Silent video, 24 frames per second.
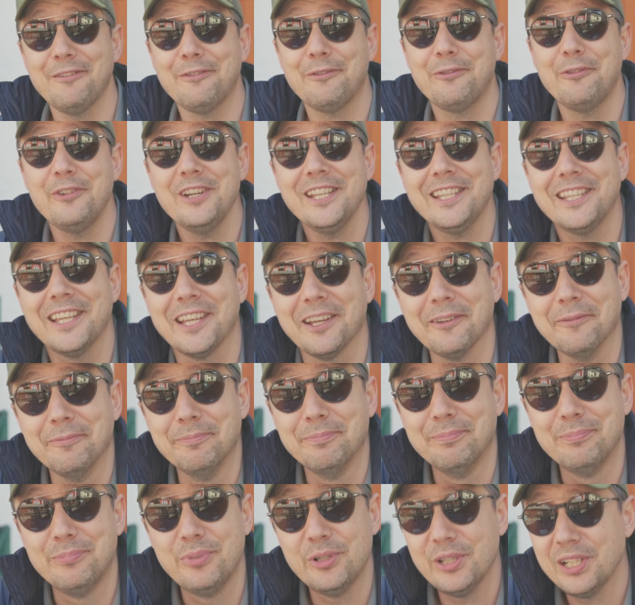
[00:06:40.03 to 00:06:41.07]
freaking
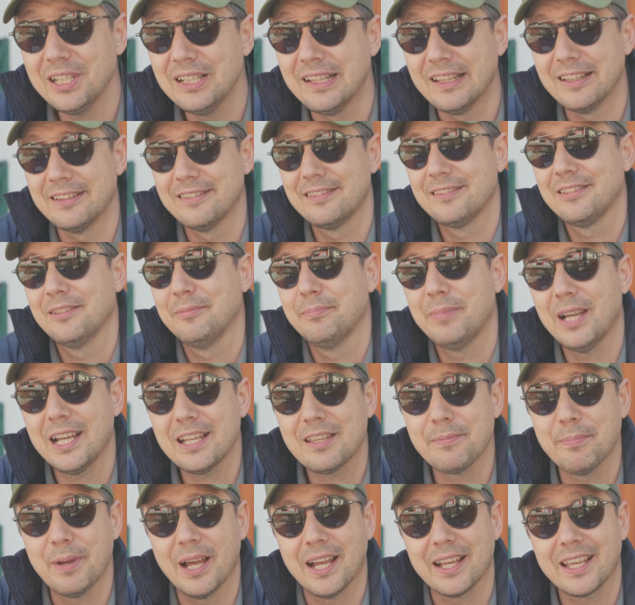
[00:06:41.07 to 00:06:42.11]
brilliant
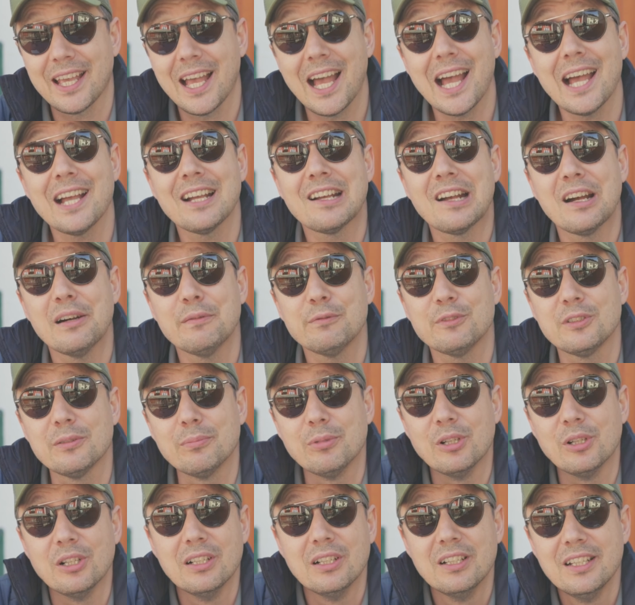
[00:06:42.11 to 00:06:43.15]
backpack and
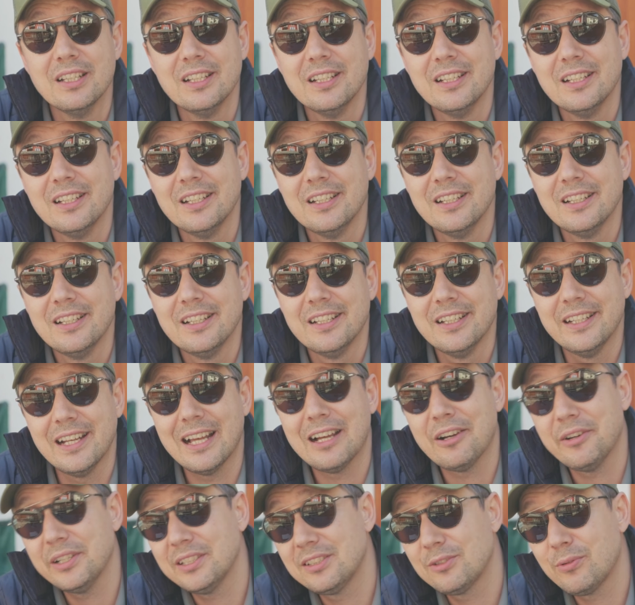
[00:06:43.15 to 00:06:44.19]
comfortable.
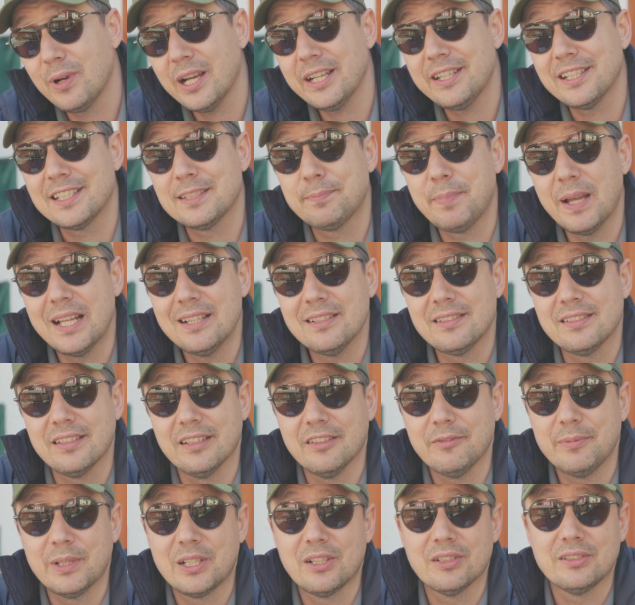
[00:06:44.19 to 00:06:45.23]
Now, it's quite
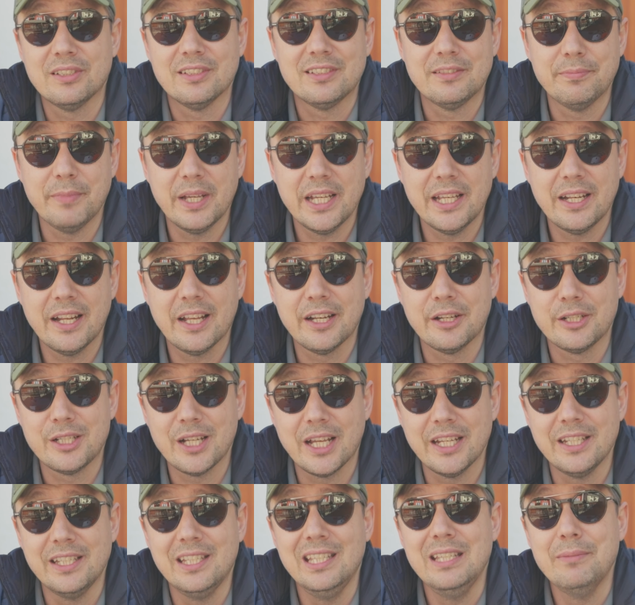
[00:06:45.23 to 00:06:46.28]
expensive because it's made out of
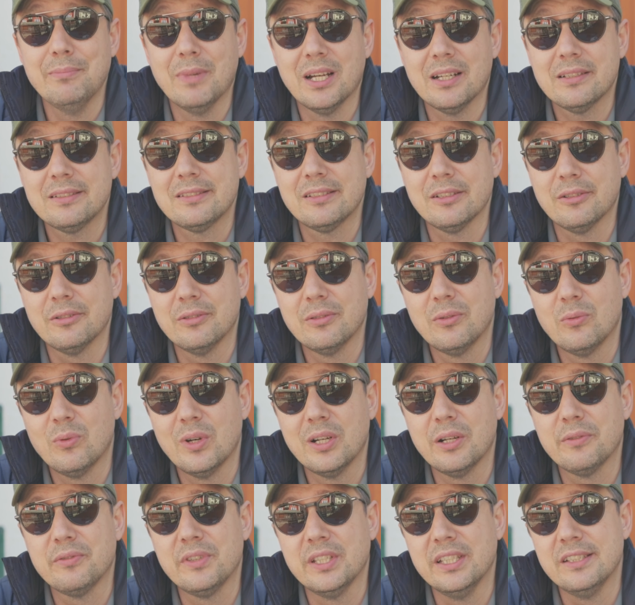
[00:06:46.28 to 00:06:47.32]
Dyneema, so one
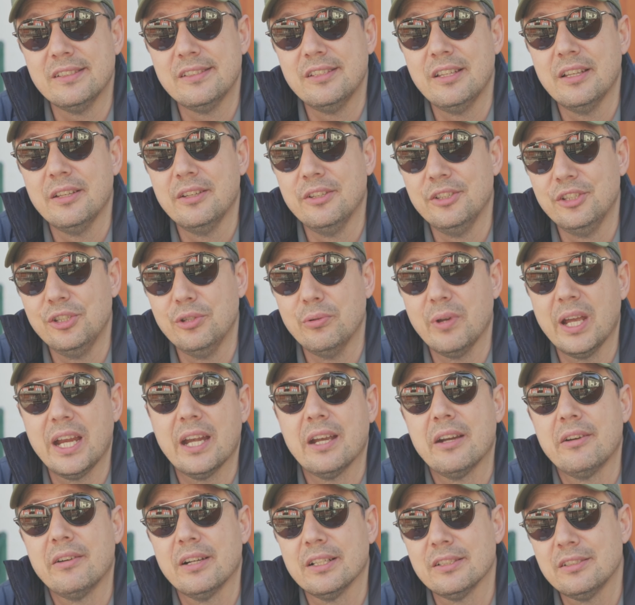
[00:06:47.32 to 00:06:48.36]
of these new
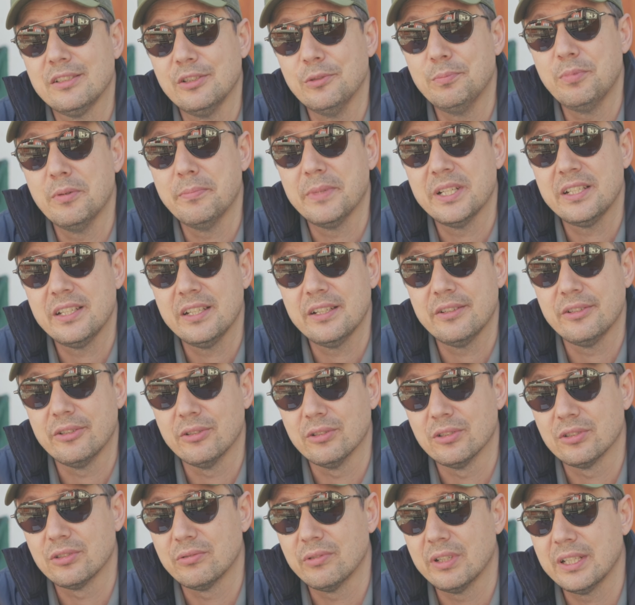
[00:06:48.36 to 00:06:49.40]
era super
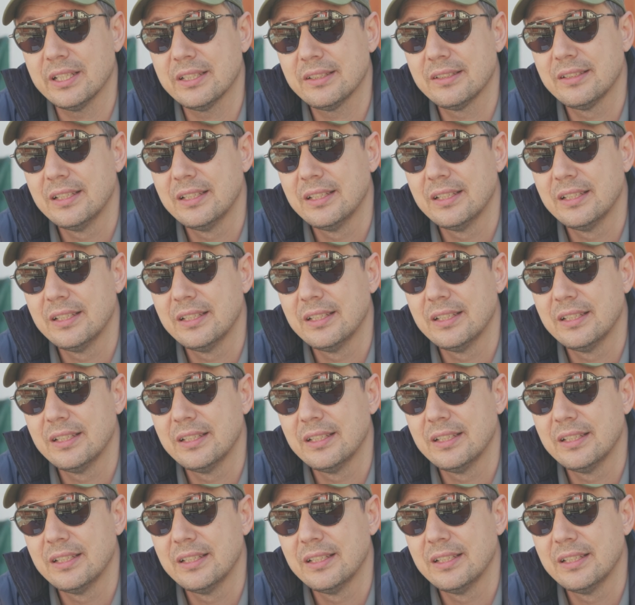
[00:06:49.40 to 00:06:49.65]
materials, right?